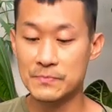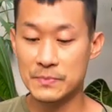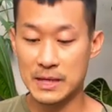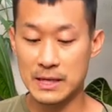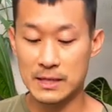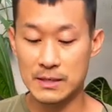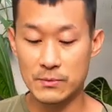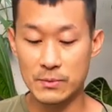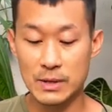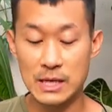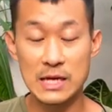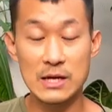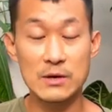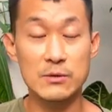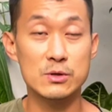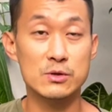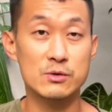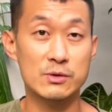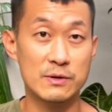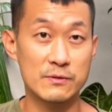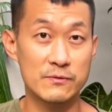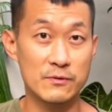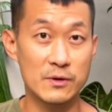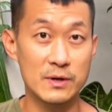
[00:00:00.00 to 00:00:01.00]
Then the way that you
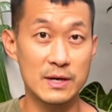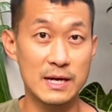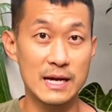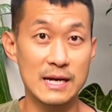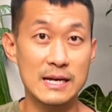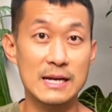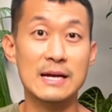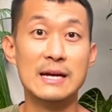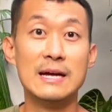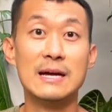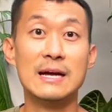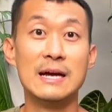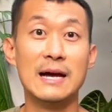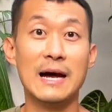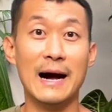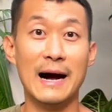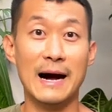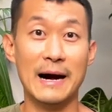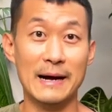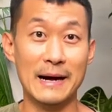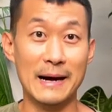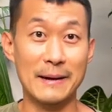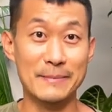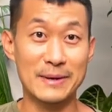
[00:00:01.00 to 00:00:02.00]
would treat for that,
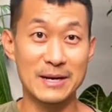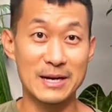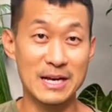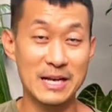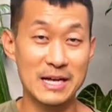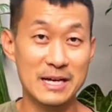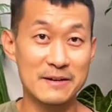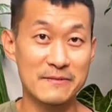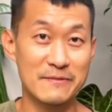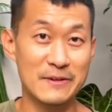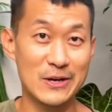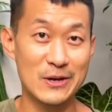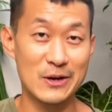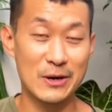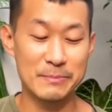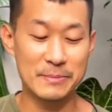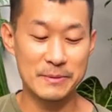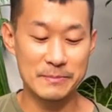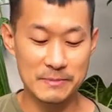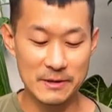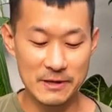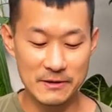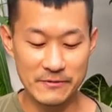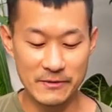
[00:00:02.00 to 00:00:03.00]
I'm gonna link a video
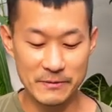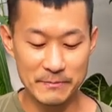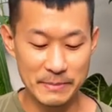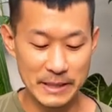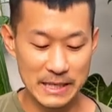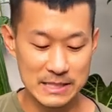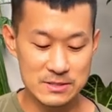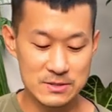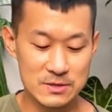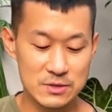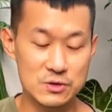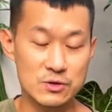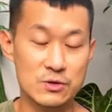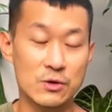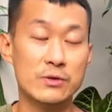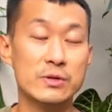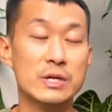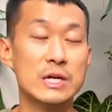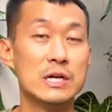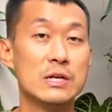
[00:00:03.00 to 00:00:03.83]
up above on pest control.